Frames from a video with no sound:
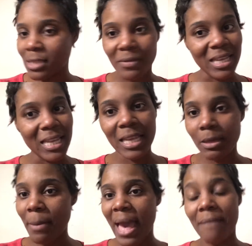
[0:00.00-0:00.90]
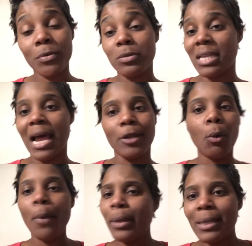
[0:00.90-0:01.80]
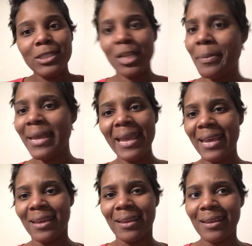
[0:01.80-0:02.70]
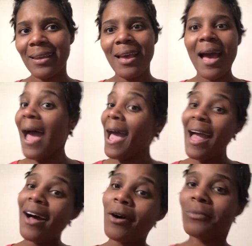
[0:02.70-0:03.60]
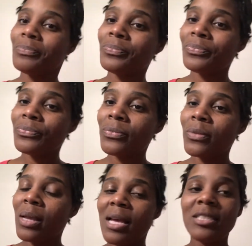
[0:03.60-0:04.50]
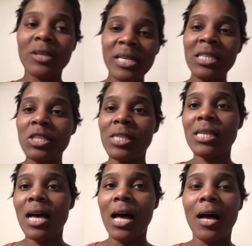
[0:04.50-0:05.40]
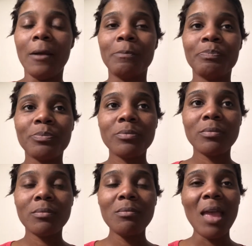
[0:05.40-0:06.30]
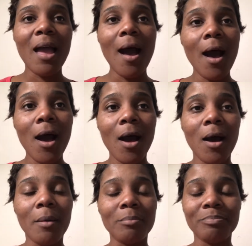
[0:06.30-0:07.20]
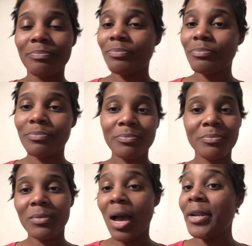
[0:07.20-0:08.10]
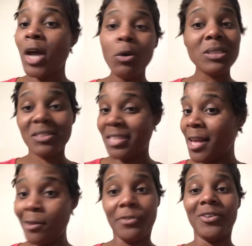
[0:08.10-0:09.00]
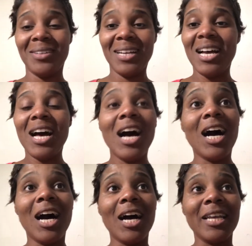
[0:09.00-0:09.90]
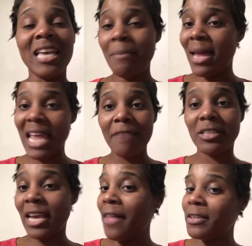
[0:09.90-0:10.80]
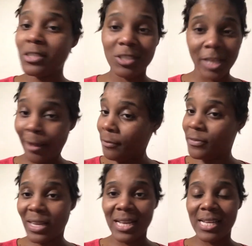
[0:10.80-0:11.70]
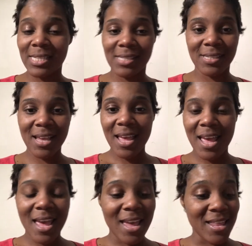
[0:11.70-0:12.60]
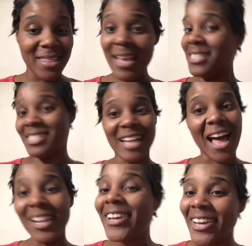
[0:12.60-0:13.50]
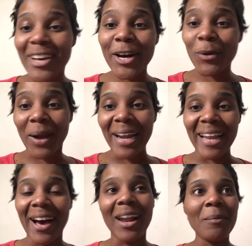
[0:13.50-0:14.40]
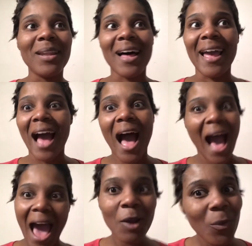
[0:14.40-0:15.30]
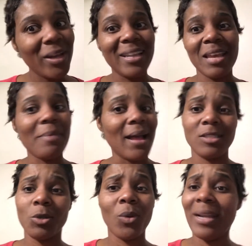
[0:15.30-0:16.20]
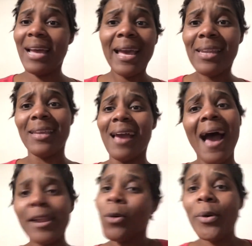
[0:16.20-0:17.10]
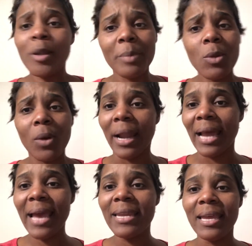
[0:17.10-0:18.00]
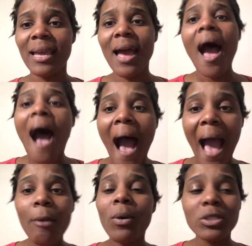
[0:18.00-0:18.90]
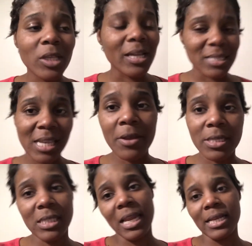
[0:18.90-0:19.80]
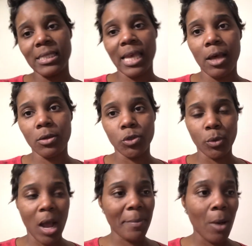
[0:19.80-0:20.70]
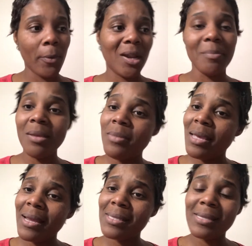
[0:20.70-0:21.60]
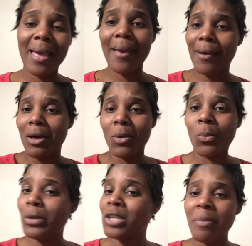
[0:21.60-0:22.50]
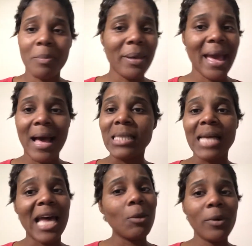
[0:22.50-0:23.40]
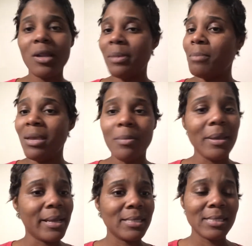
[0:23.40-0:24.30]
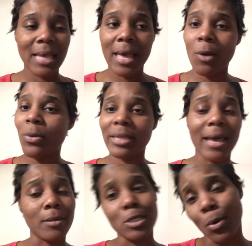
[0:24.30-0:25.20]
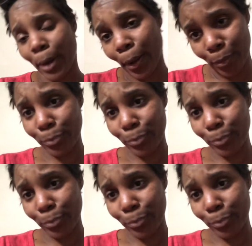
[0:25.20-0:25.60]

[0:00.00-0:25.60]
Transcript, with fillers: of eating the bad foods that I know I really shouldn't be eating? How? So this is just a um, um, a note to self. Uh, get my life together to self, cause this is not looking good right now. I'm like, I don't want to get back to 190. I don't want to be 190. I want to continue to see that scale drop. I want to meet me at a scale. We drop a pound. I don't want to be meet me at a scale. What the hell is going on?